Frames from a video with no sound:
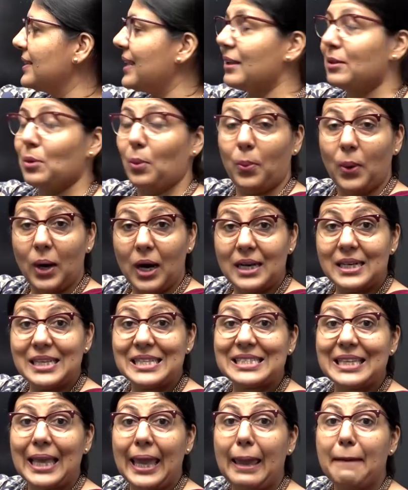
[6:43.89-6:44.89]
That the word
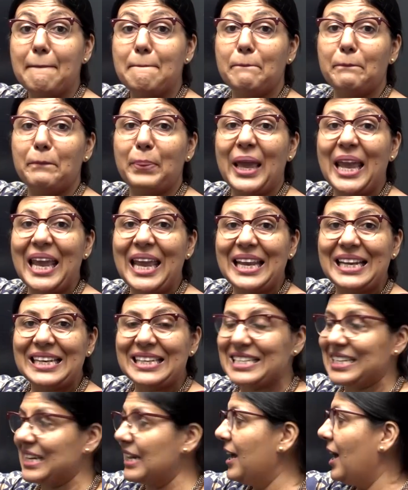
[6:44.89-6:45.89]
is
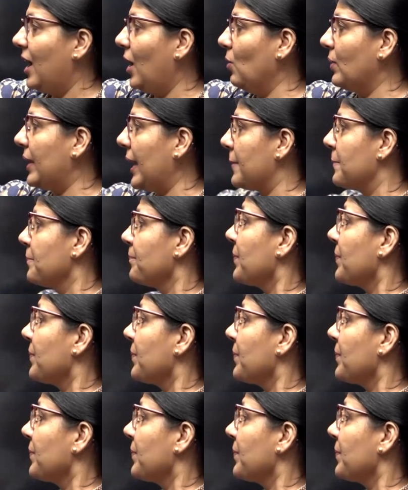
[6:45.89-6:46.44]
impede, okay?